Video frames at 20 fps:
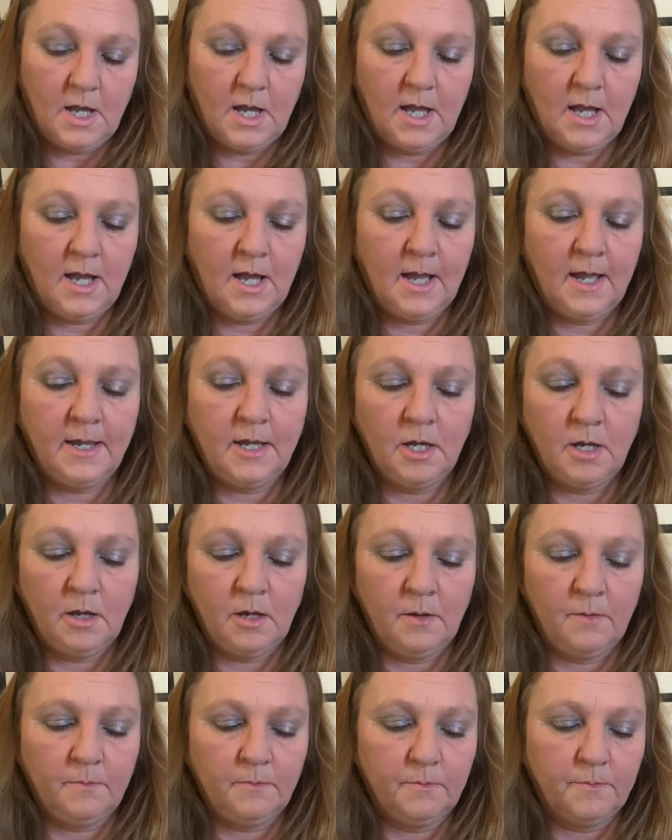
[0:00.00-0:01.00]
I
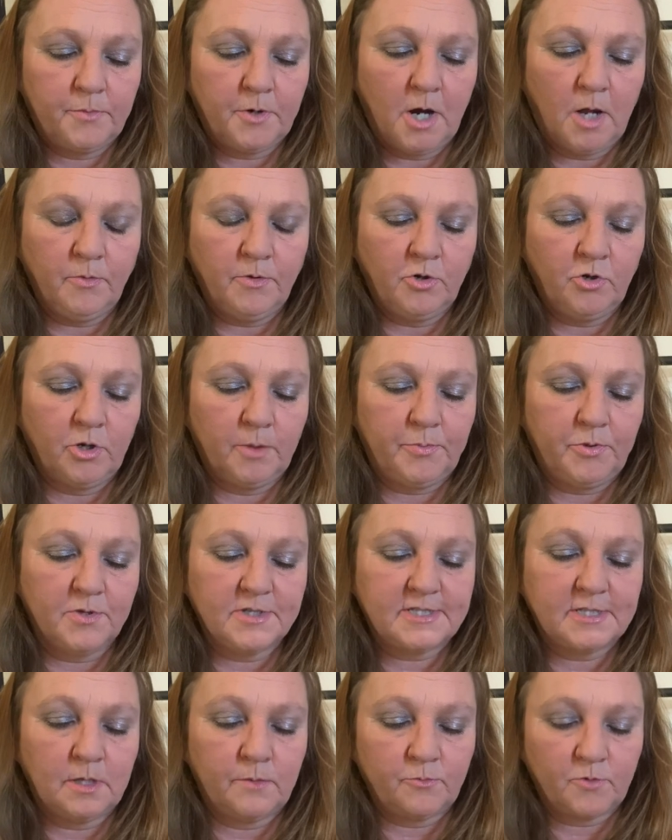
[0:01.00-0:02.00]
am probably going to put
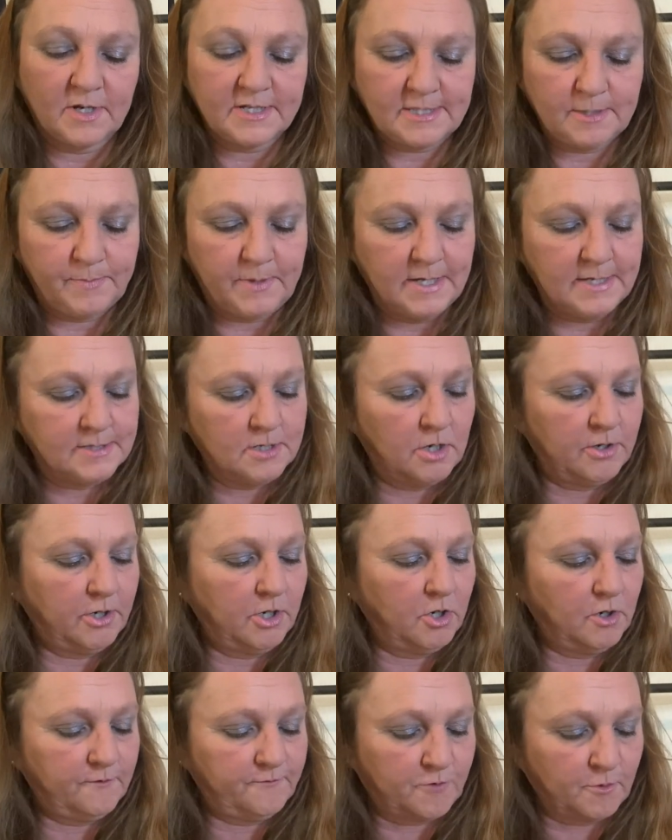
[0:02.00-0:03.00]
some recipes on
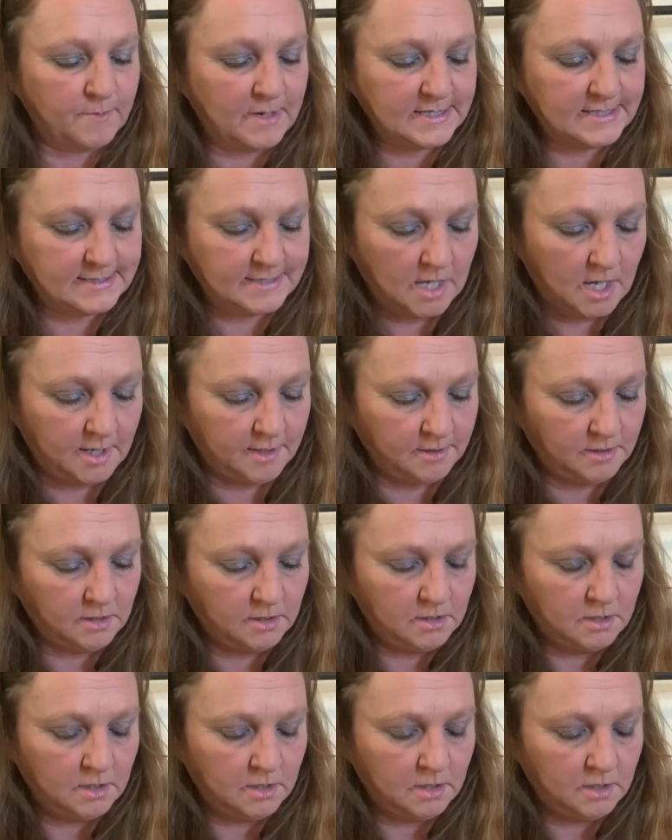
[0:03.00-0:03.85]
here for my son.